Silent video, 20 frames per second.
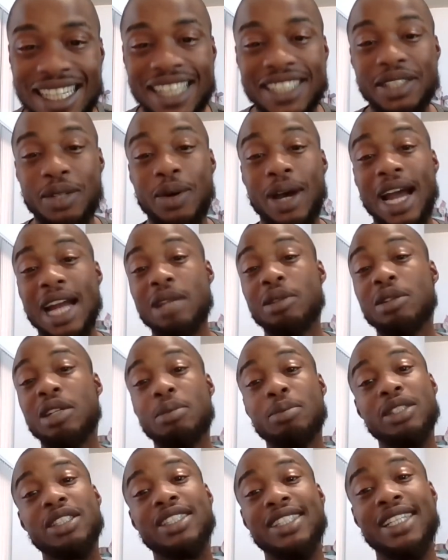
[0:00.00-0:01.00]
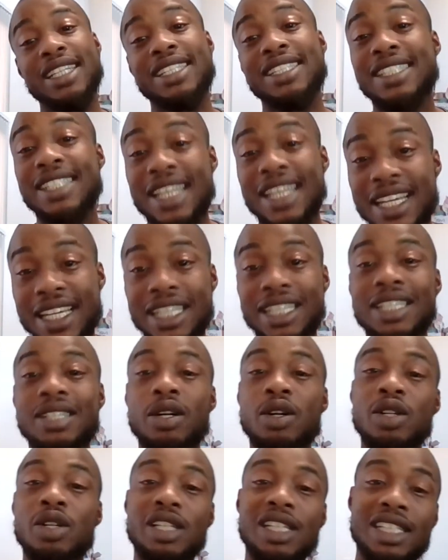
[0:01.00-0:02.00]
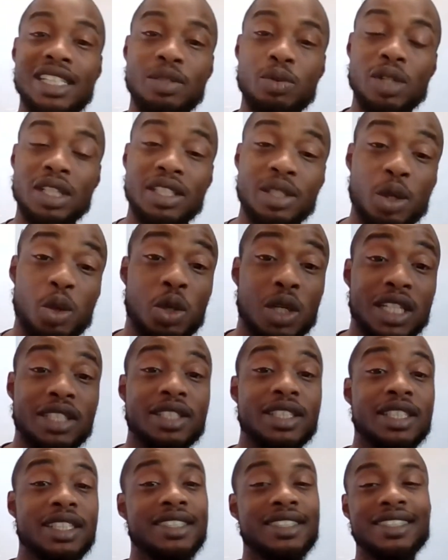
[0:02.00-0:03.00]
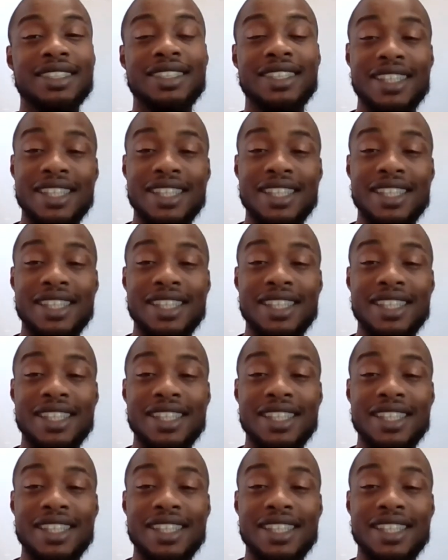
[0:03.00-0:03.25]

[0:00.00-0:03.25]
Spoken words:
y'all, so item number 16 on this what's sold list is